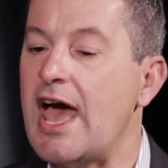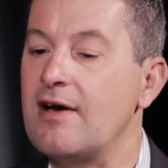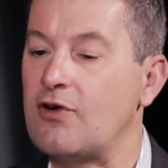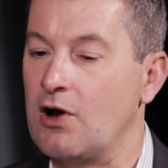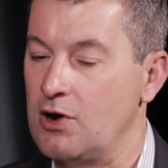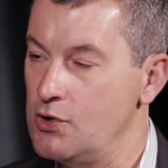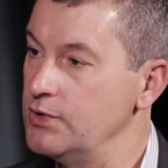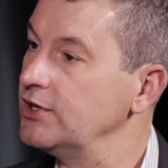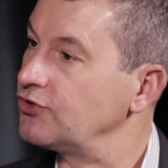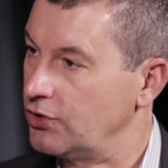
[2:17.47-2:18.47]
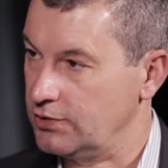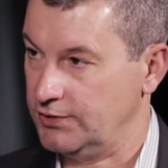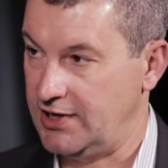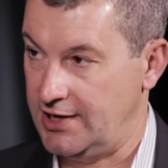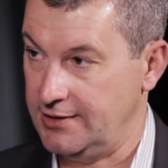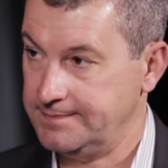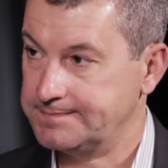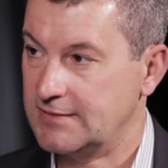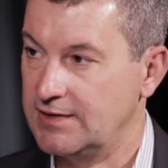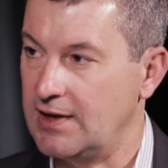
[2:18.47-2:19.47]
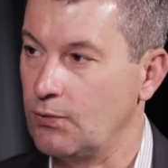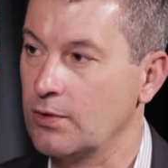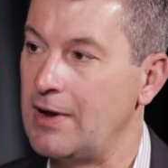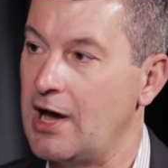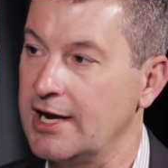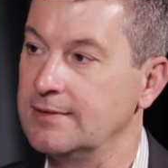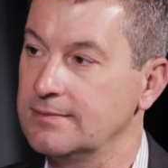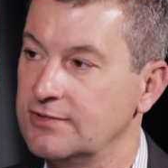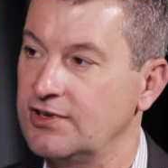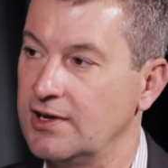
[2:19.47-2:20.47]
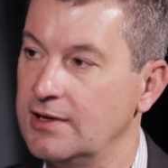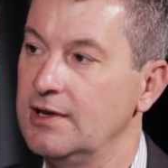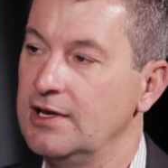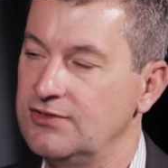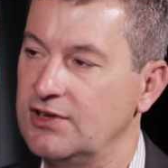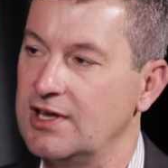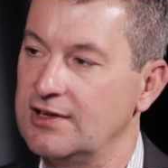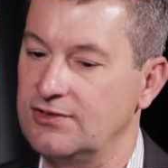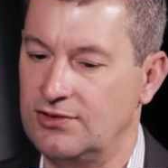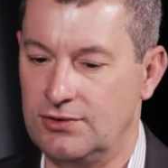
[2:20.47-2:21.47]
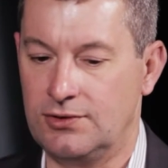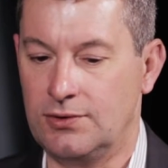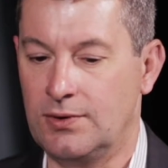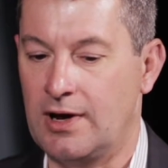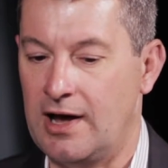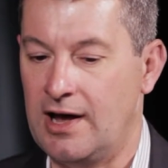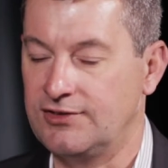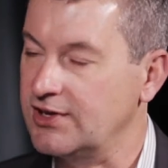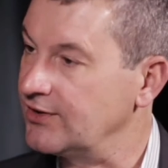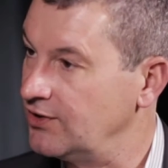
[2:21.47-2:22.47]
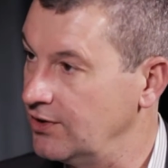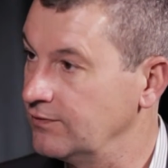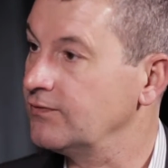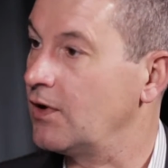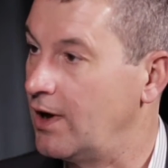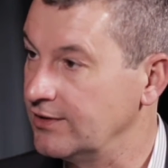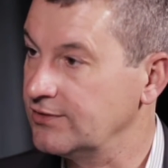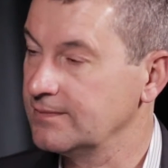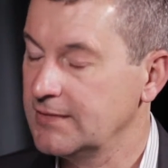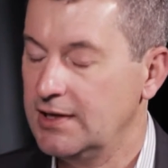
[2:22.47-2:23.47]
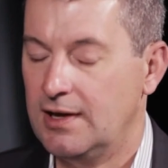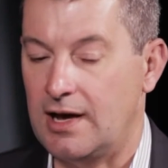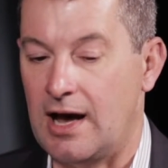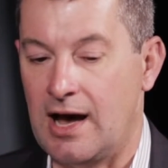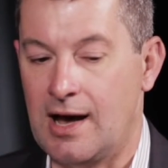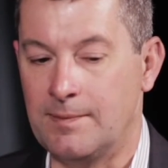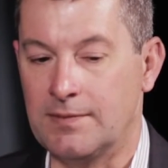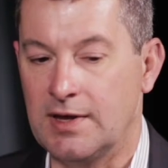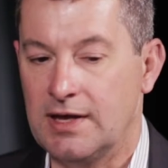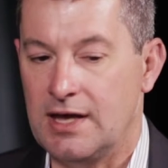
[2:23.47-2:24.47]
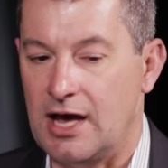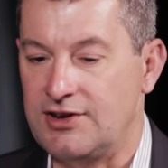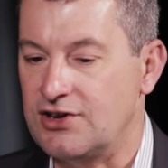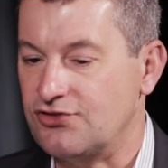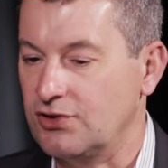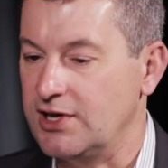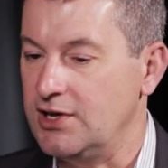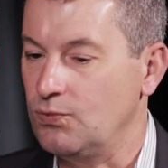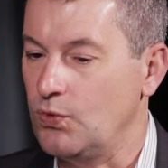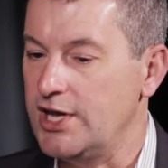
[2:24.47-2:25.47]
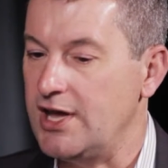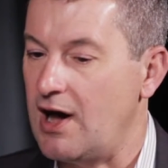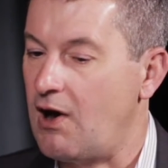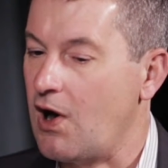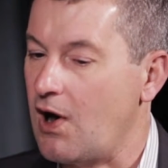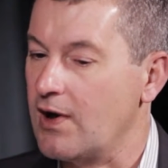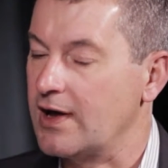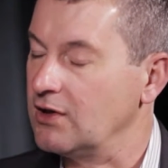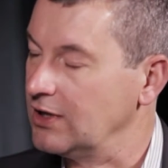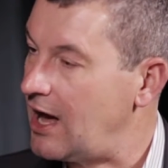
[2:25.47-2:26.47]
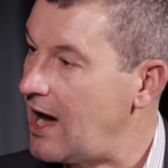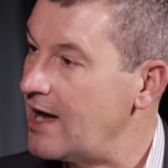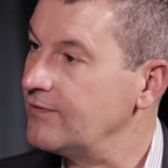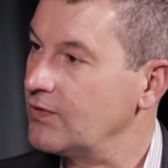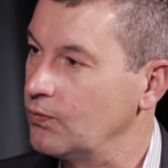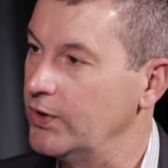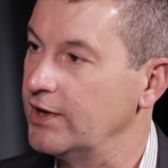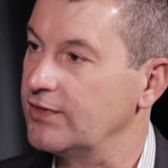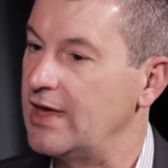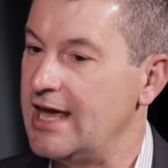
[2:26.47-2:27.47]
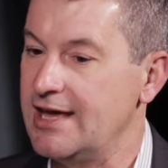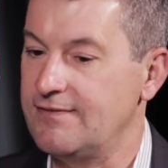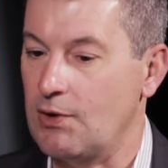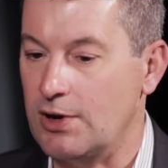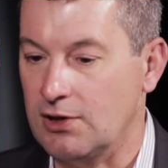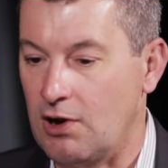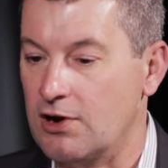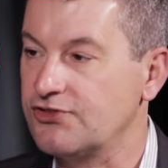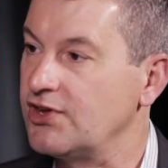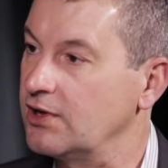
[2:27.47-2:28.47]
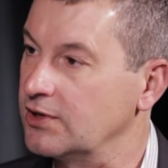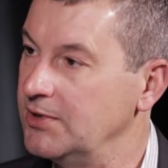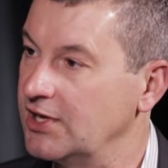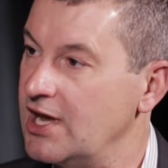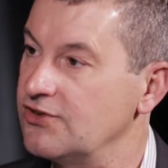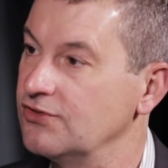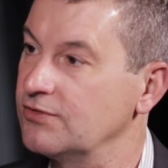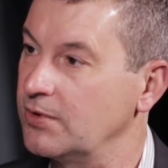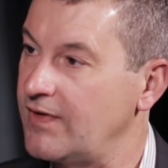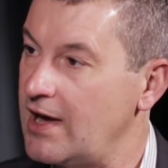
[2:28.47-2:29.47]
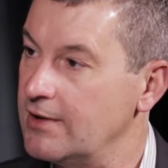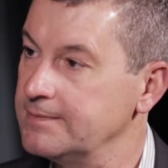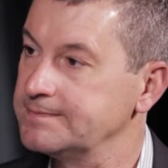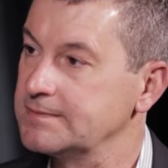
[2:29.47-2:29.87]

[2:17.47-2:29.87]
our own internal data that we're mining to get to known frauds. Additionally, we are live with a very large telecommunications provider,